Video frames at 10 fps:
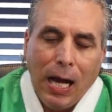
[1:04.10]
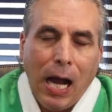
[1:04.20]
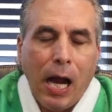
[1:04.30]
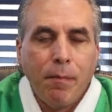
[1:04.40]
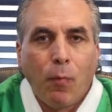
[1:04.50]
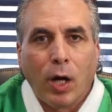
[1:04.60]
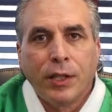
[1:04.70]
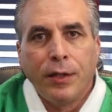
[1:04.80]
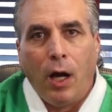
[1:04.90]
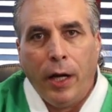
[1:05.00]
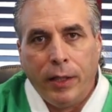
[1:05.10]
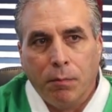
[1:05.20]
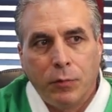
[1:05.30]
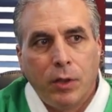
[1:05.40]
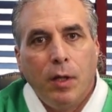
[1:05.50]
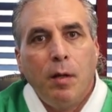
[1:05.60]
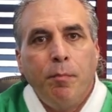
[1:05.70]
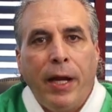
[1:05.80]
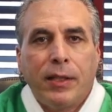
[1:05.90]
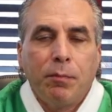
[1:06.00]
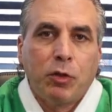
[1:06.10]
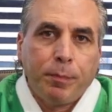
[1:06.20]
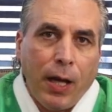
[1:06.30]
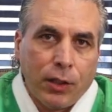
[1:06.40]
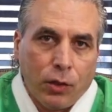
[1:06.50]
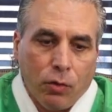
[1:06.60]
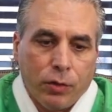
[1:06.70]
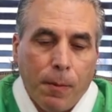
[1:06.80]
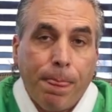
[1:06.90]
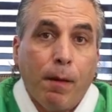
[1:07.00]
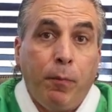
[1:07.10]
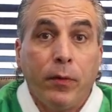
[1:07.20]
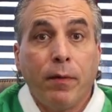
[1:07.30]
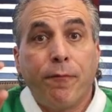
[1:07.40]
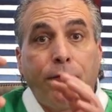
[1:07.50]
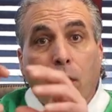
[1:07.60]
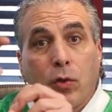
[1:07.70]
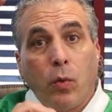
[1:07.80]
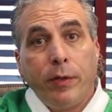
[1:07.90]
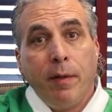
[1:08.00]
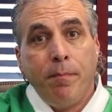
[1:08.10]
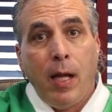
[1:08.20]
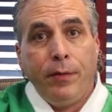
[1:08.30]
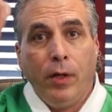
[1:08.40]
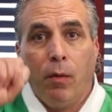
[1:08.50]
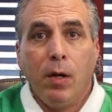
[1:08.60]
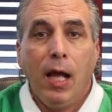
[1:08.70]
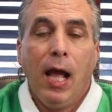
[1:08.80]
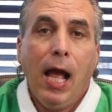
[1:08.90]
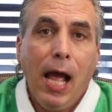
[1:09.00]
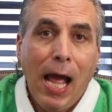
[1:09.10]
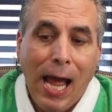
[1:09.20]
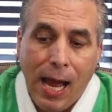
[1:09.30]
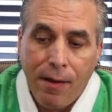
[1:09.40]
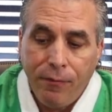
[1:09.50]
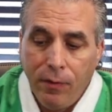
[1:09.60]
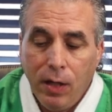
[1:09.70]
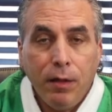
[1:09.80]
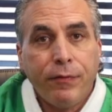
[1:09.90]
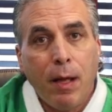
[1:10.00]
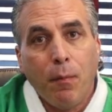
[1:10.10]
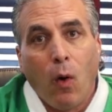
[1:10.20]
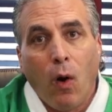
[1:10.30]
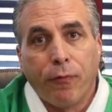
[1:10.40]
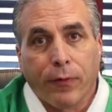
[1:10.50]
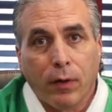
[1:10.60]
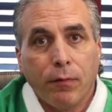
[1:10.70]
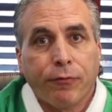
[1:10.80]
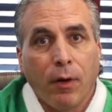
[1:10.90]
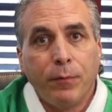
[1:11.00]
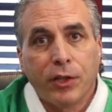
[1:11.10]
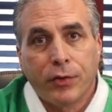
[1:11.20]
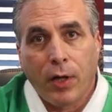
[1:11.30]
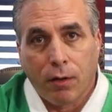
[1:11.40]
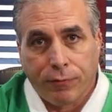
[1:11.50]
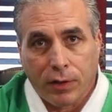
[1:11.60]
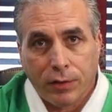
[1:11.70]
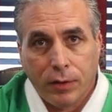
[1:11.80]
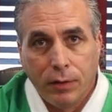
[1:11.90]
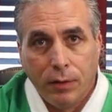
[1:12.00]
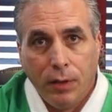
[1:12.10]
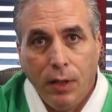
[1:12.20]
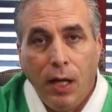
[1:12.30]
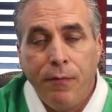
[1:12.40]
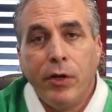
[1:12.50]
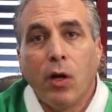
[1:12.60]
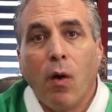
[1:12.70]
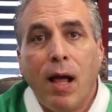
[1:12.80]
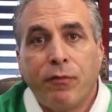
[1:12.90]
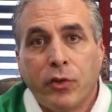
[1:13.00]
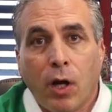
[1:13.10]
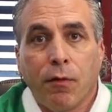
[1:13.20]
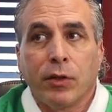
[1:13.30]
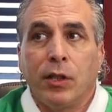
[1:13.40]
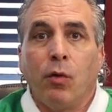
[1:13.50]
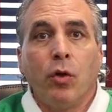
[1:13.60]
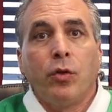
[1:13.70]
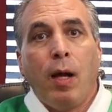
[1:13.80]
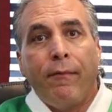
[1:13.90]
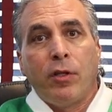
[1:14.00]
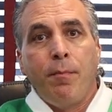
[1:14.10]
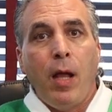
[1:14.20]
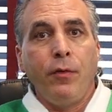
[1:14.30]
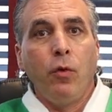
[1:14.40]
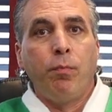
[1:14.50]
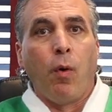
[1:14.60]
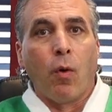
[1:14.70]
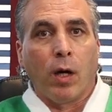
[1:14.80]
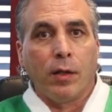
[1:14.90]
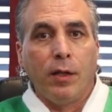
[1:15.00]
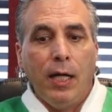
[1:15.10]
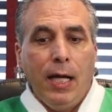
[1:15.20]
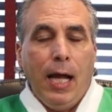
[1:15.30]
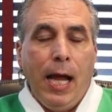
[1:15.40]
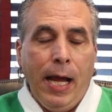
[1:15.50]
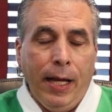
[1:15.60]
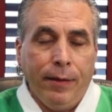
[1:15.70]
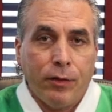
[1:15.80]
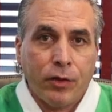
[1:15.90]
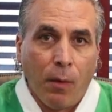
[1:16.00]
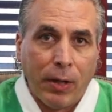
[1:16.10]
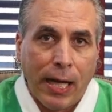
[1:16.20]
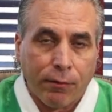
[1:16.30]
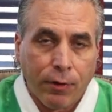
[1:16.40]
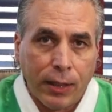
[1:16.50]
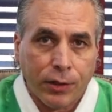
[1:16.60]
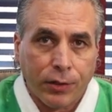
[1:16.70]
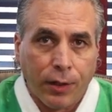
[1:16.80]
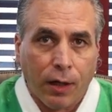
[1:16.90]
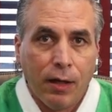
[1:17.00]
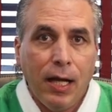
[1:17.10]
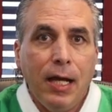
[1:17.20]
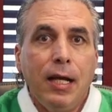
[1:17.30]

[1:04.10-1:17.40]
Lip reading: High margin items, make them specials. Put them first on your menu. Have them offered from your servers. If you don't have servers and all you have is a menu board and someone at a register,